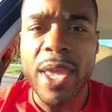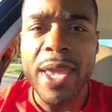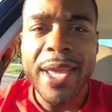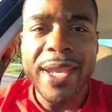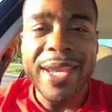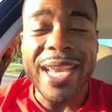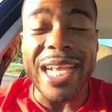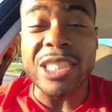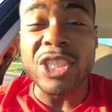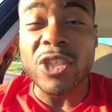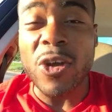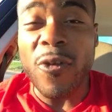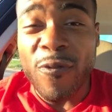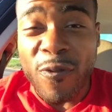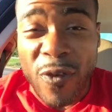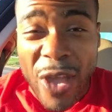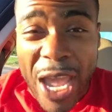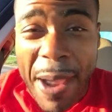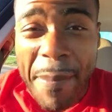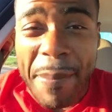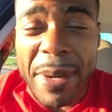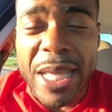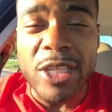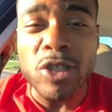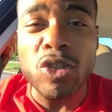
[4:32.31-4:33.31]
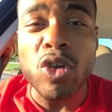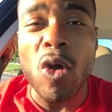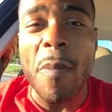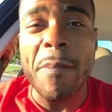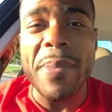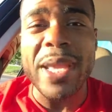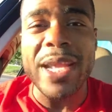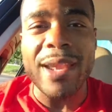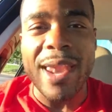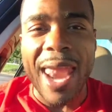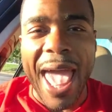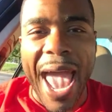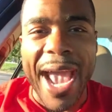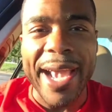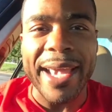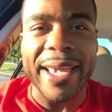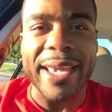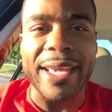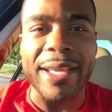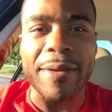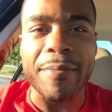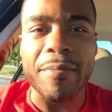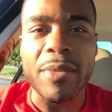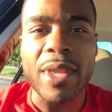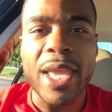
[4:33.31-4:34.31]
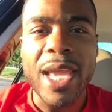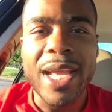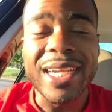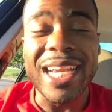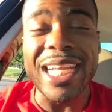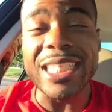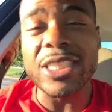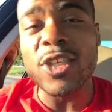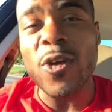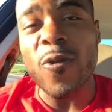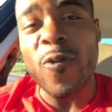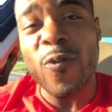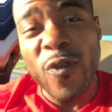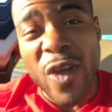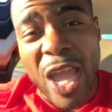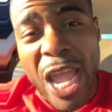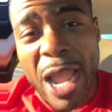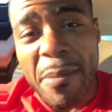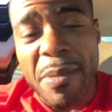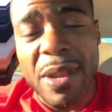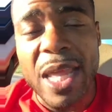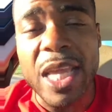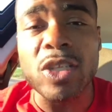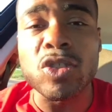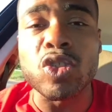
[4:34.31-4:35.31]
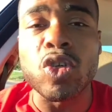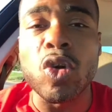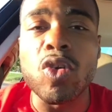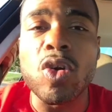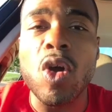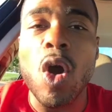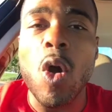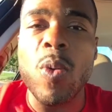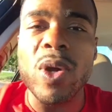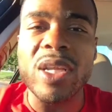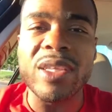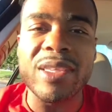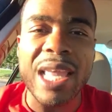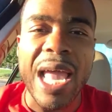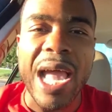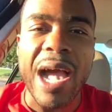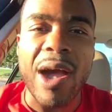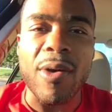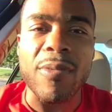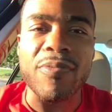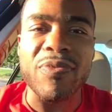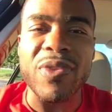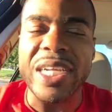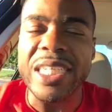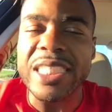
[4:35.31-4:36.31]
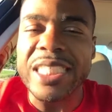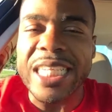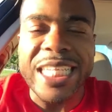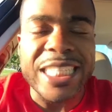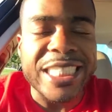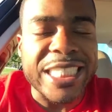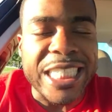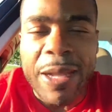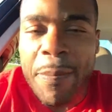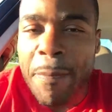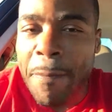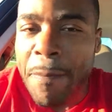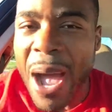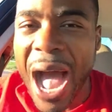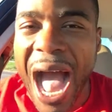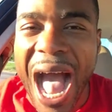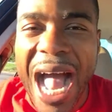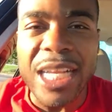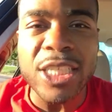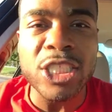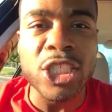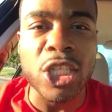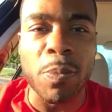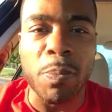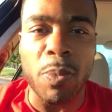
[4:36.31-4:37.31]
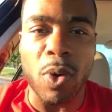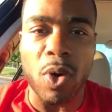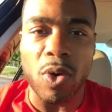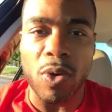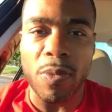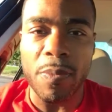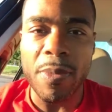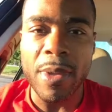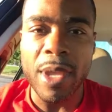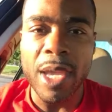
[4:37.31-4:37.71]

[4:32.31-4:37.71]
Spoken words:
that your family is going to be lacking, that your family is going to go without? It's impossible.